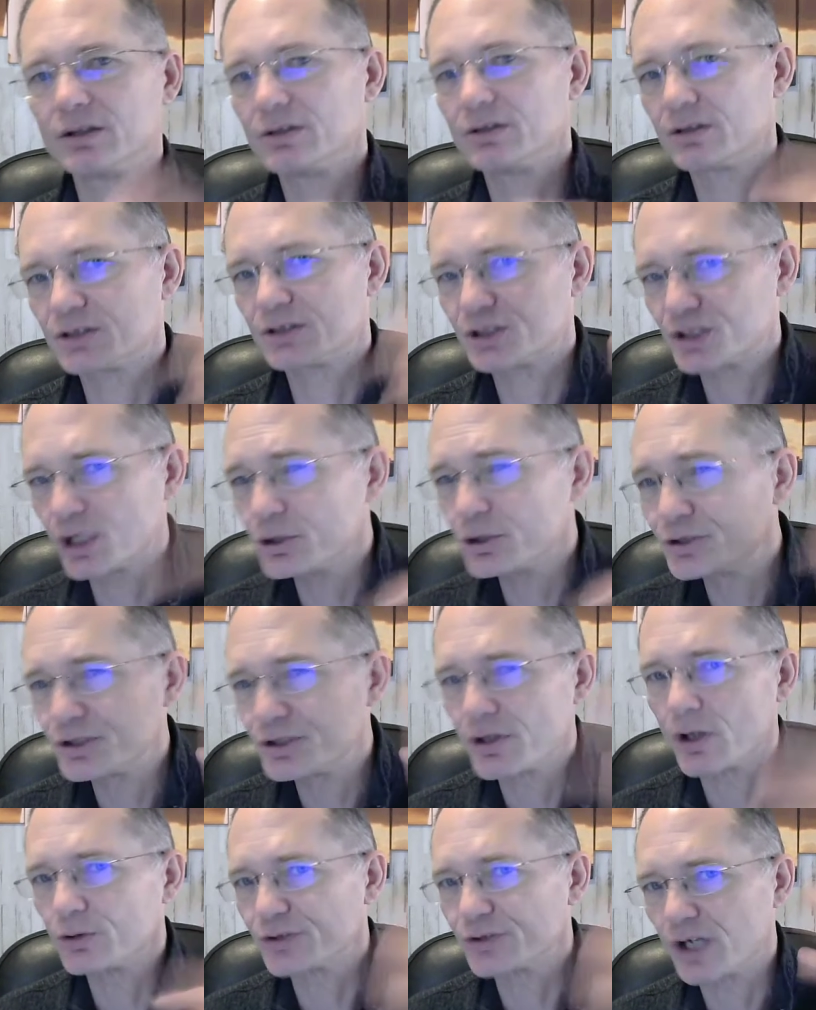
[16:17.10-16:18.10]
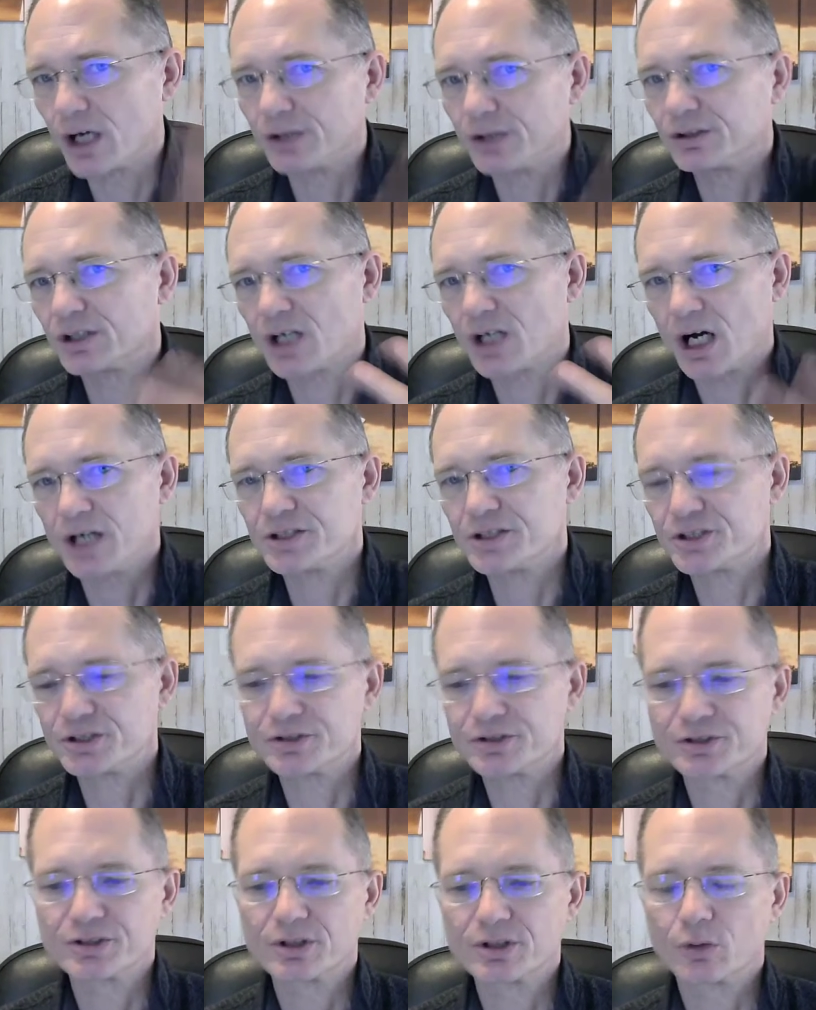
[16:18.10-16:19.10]
shows you those
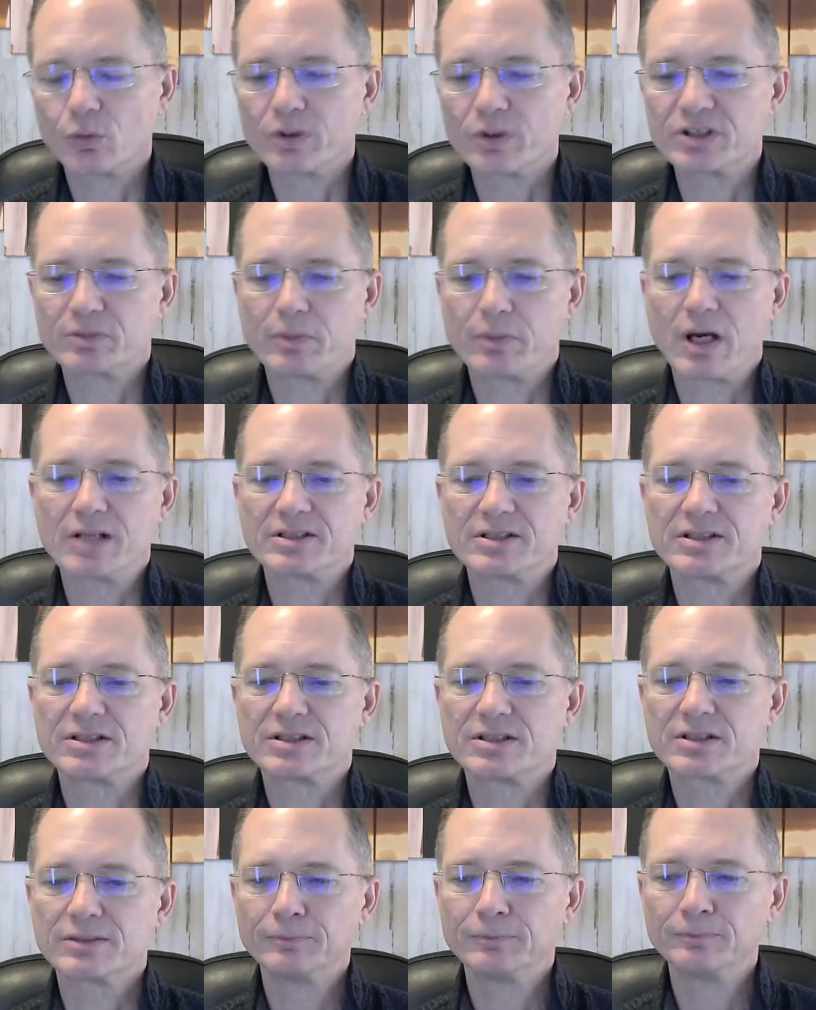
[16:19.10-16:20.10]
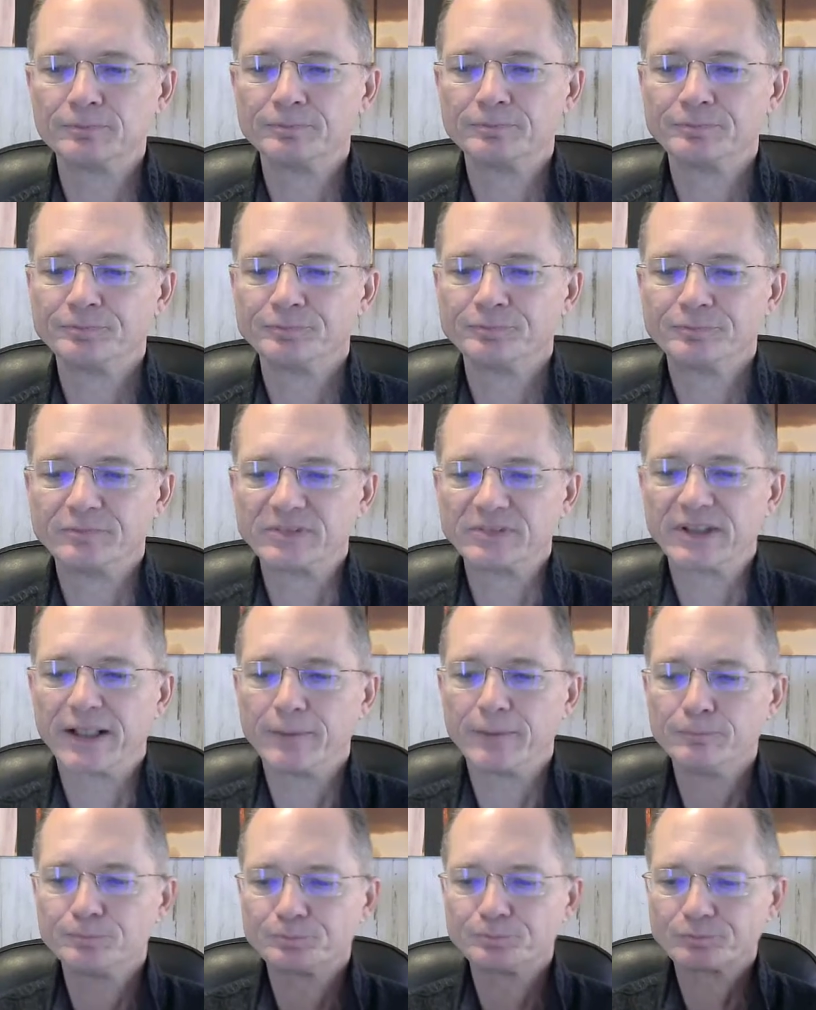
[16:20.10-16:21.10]
unconscious responses.
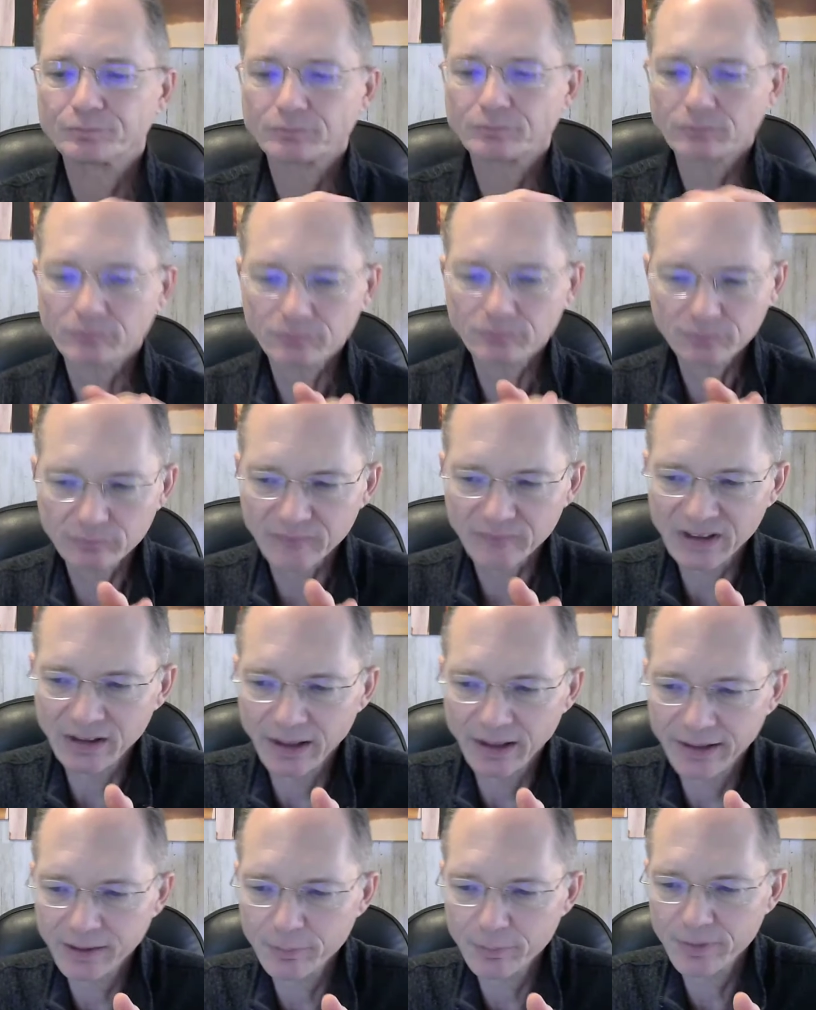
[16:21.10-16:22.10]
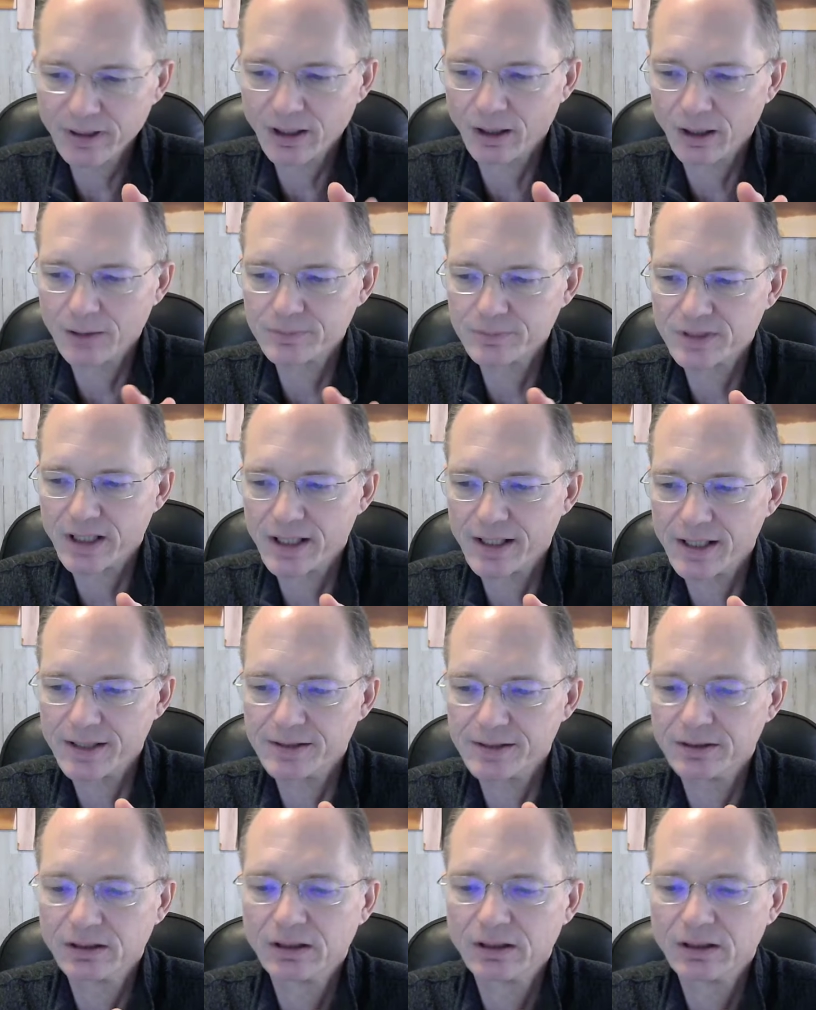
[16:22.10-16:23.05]
Okay, and it becomes a